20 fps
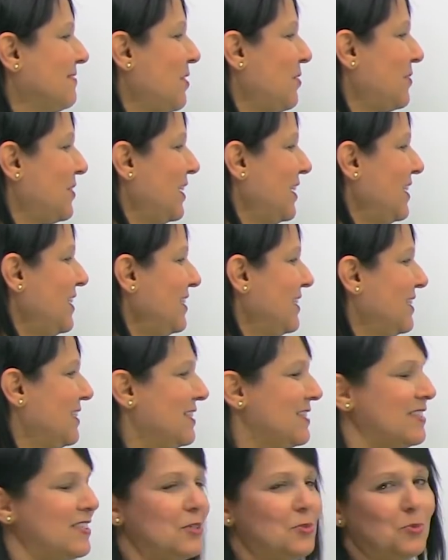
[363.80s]
Okay,
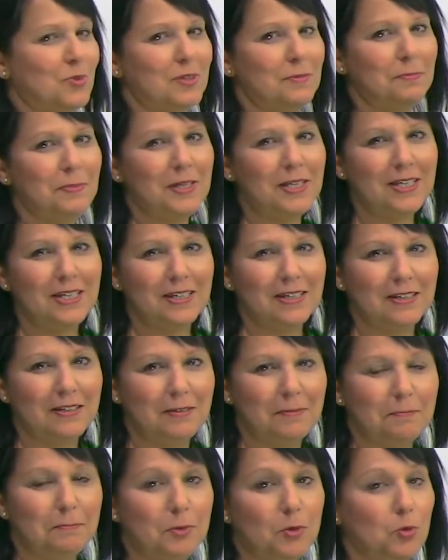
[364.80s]
so it would be
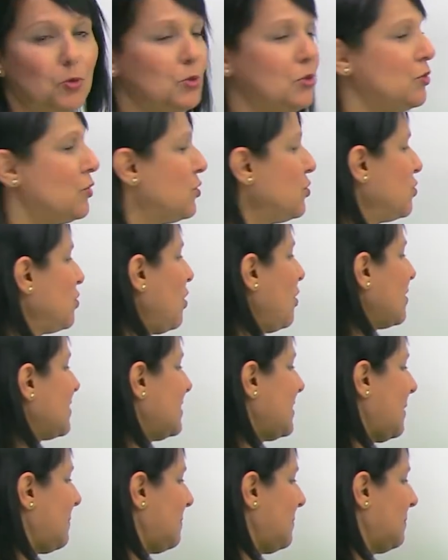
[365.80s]
pull your
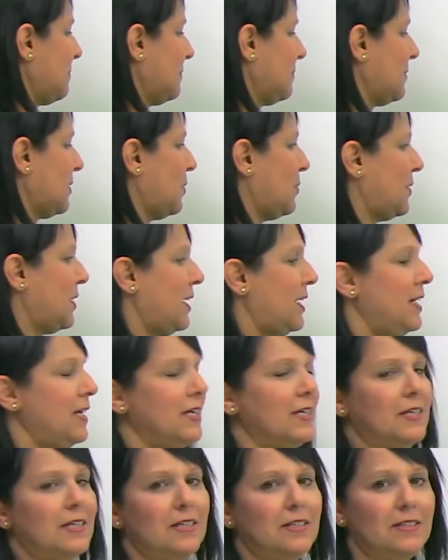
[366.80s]
socks up. Okay,
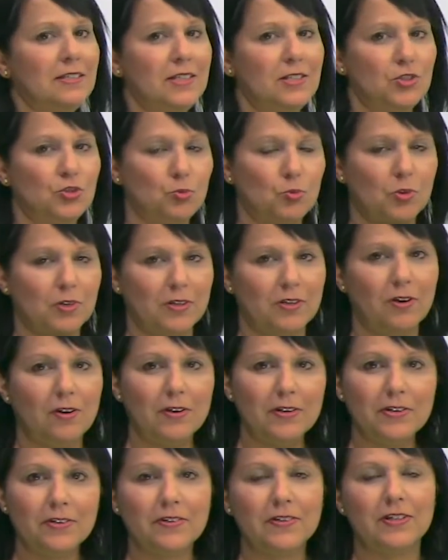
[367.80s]
you need to work
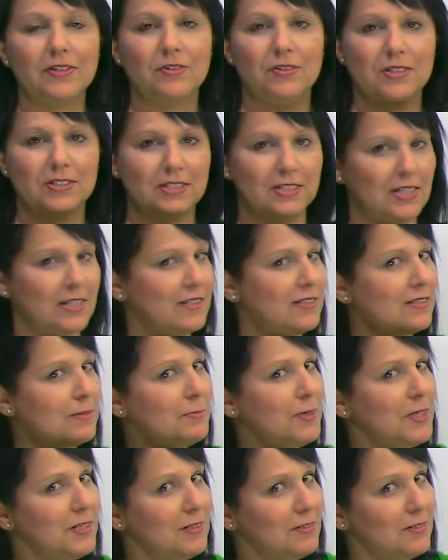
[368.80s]
harder in order to get into
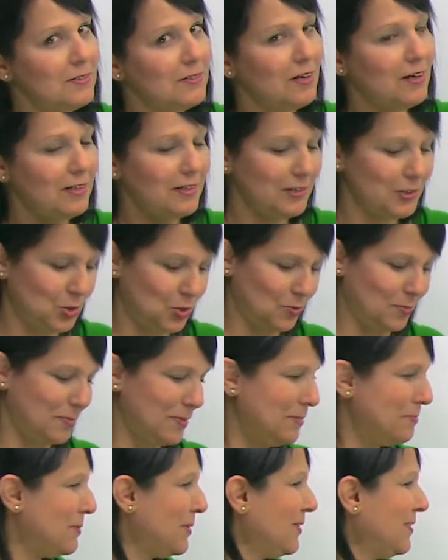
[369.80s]
medical college.
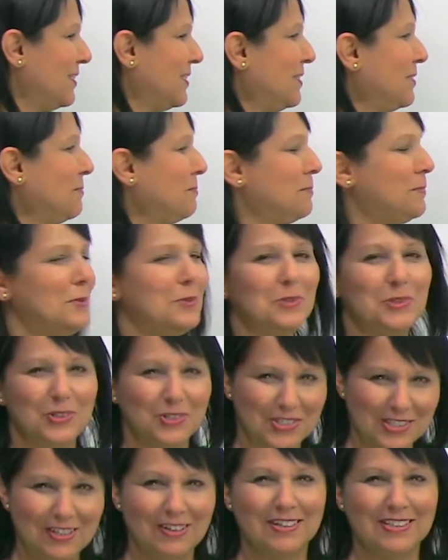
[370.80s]
Remember, pull
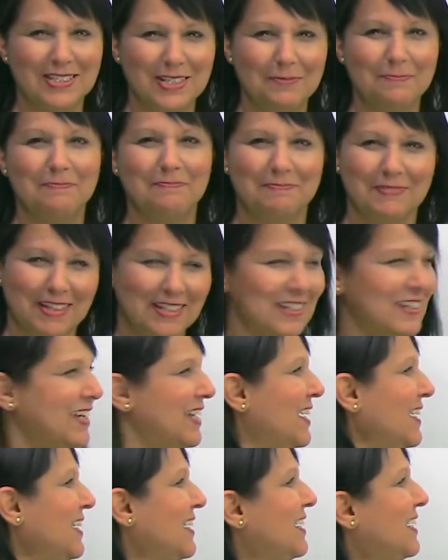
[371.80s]
your socks up.
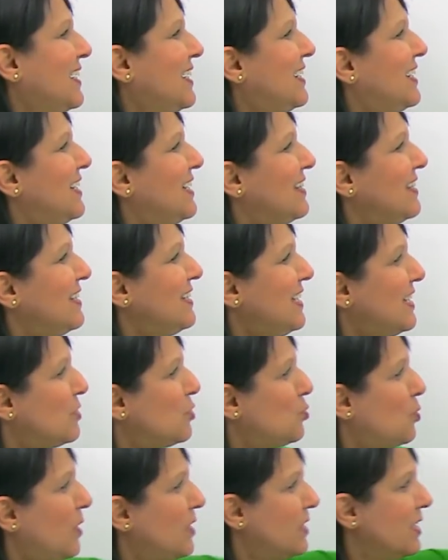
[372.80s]
Okay, the
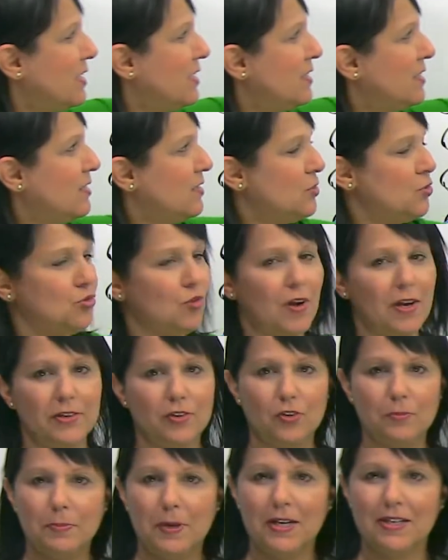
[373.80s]
next one, try
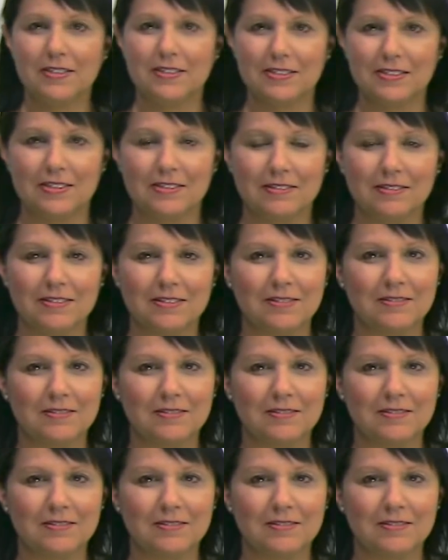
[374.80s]
your best.